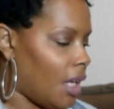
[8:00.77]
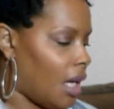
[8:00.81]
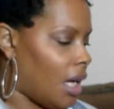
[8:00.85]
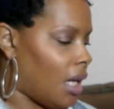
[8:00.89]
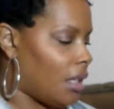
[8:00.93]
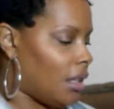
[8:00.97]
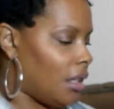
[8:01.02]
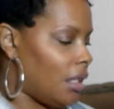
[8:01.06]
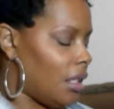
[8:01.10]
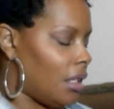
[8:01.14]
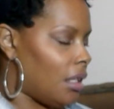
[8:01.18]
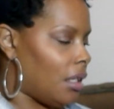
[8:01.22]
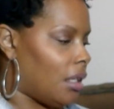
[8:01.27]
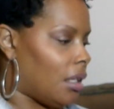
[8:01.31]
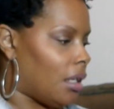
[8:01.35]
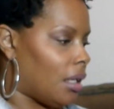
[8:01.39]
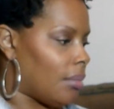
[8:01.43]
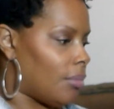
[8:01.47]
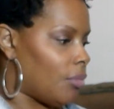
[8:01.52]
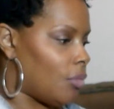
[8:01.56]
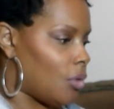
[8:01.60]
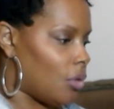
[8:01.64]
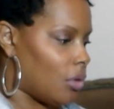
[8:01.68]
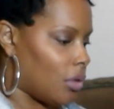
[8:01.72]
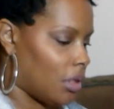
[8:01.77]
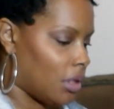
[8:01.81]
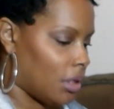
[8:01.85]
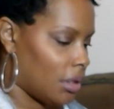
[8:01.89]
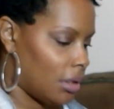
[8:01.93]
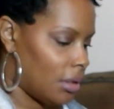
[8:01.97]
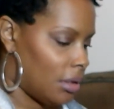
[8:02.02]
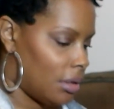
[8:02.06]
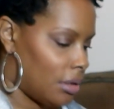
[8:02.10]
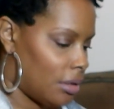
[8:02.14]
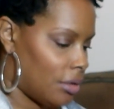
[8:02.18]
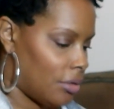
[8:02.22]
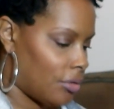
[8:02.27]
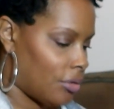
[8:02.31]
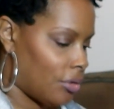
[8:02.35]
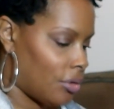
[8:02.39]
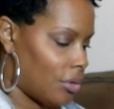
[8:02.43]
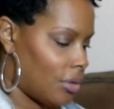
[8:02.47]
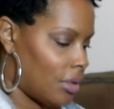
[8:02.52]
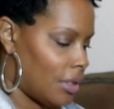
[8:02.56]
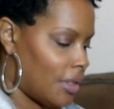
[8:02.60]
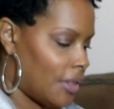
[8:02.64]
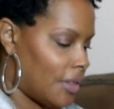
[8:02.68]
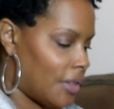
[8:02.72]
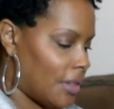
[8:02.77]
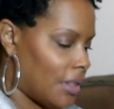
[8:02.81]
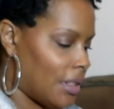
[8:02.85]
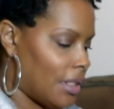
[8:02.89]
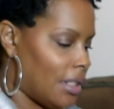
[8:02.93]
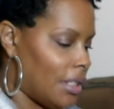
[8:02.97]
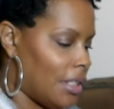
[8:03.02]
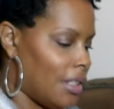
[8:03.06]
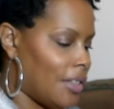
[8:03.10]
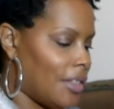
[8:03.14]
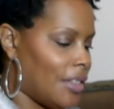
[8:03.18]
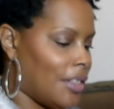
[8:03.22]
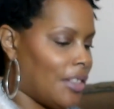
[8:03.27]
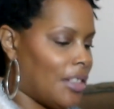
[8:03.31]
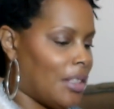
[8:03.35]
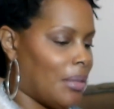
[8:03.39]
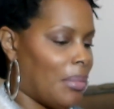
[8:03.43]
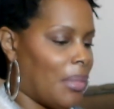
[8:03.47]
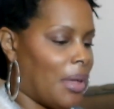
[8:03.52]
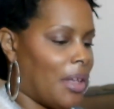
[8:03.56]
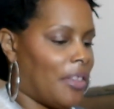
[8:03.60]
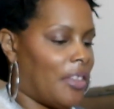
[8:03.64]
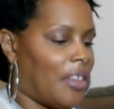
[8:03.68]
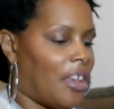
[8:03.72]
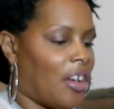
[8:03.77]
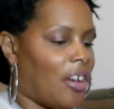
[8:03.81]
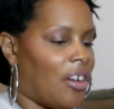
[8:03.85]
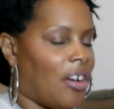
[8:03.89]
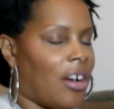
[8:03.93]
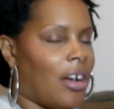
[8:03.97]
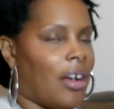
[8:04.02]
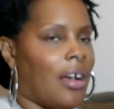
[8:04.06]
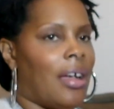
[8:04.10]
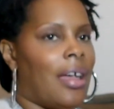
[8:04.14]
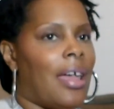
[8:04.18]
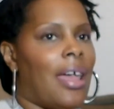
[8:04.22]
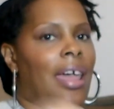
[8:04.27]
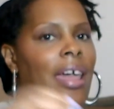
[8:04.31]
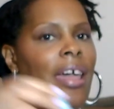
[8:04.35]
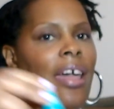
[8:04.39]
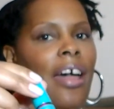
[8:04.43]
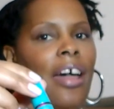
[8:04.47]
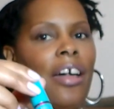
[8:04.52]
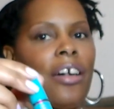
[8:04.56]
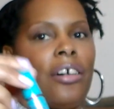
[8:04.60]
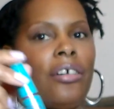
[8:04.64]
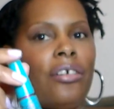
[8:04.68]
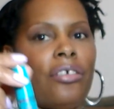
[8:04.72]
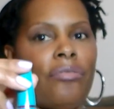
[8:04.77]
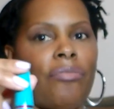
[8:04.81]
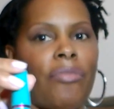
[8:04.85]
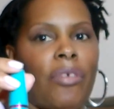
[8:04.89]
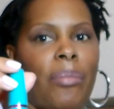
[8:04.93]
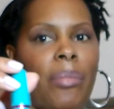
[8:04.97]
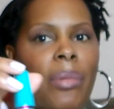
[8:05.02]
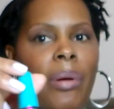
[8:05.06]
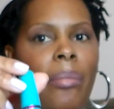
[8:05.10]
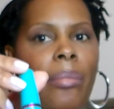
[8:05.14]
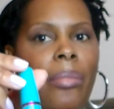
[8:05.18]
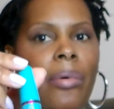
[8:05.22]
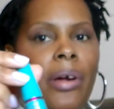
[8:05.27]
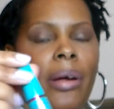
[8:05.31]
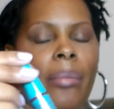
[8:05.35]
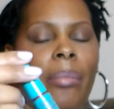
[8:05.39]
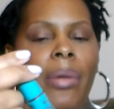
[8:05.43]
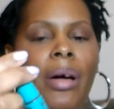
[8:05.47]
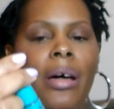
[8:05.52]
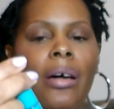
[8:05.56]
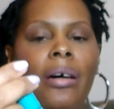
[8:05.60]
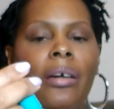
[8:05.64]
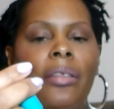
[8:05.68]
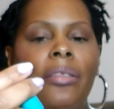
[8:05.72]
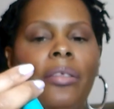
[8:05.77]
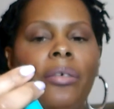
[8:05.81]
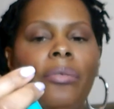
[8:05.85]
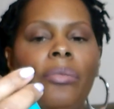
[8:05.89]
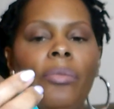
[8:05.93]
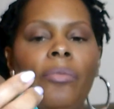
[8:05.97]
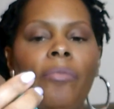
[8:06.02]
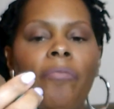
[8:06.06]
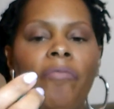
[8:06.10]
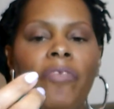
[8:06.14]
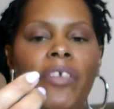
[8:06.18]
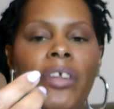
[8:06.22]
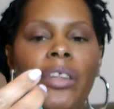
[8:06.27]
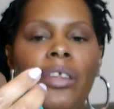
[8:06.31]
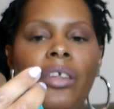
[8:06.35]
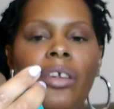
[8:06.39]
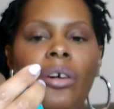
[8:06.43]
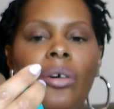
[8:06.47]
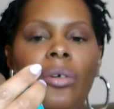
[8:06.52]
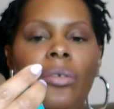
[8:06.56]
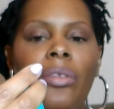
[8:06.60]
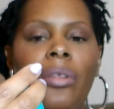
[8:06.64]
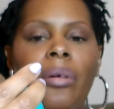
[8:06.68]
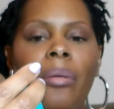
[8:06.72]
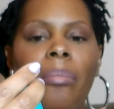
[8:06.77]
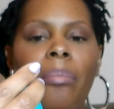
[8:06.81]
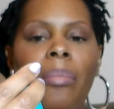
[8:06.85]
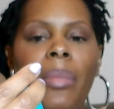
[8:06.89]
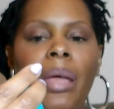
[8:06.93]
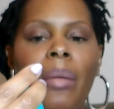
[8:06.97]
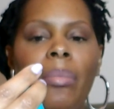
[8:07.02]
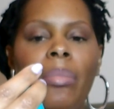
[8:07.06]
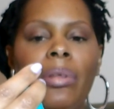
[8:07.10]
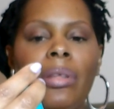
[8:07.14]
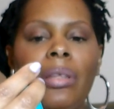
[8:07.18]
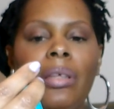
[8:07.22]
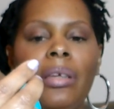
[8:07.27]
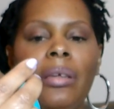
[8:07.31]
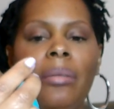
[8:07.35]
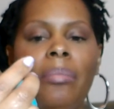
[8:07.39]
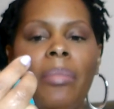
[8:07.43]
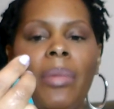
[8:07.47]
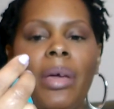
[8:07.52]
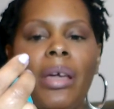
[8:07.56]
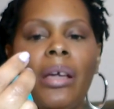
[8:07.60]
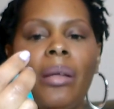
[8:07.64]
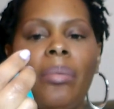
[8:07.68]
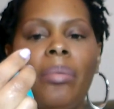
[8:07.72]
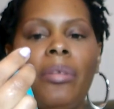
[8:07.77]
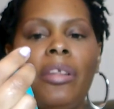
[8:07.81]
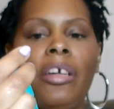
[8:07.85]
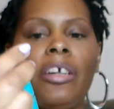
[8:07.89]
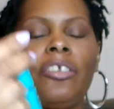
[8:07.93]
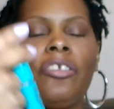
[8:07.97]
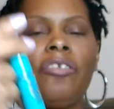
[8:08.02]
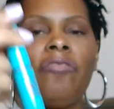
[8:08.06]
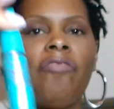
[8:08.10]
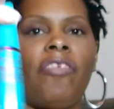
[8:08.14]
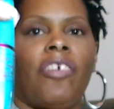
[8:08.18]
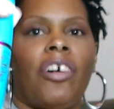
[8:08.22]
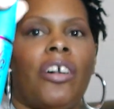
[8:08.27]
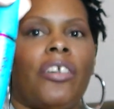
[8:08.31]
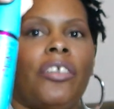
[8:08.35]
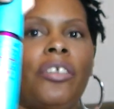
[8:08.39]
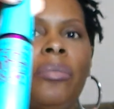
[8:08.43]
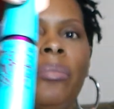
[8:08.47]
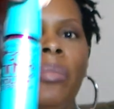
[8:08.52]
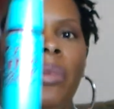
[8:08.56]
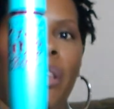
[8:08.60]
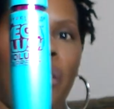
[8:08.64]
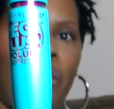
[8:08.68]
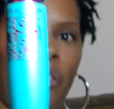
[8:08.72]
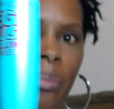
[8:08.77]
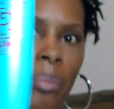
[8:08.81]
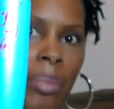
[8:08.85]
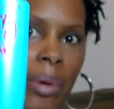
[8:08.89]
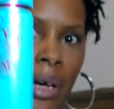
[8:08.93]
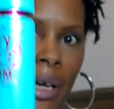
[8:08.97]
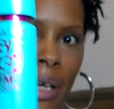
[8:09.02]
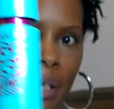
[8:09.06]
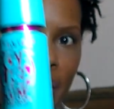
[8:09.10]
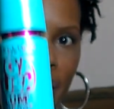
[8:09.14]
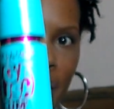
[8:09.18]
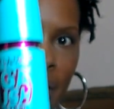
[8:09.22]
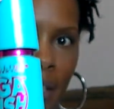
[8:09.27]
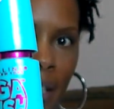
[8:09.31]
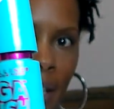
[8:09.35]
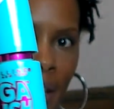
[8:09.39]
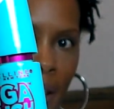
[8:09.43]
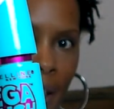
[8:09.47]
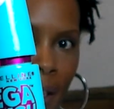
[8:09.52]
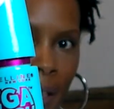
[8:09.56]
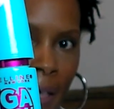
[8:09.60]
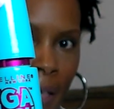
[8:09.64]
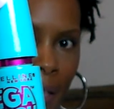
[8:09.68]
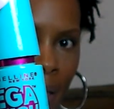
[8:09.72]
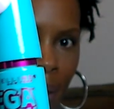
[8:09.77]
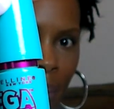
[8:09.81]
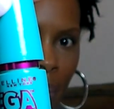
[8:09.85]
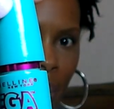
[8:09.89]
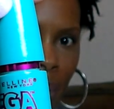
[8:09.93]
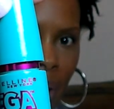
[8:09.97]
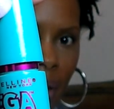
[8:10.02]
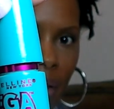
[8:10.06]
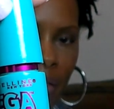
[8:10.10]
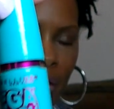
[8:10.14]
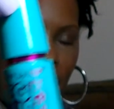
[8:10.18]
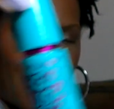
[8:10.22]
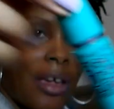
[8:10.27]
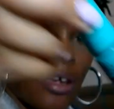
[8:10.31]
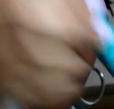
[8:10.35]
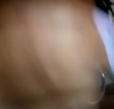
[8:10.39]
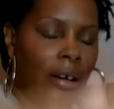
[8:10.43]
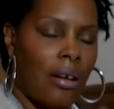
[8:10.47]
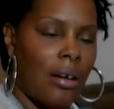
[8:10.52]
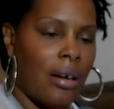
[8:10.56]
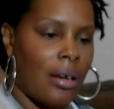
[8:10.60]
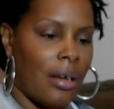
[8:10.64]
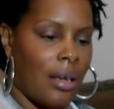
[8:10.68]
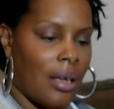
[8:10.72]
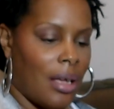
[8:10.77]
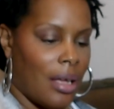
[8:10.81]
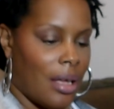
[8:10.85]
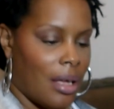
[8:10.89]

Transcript: I think I'm going to throw this in. This is the mascara I couldn't remember in my other video, the Maybelline Mega Plush Volume Express mascara.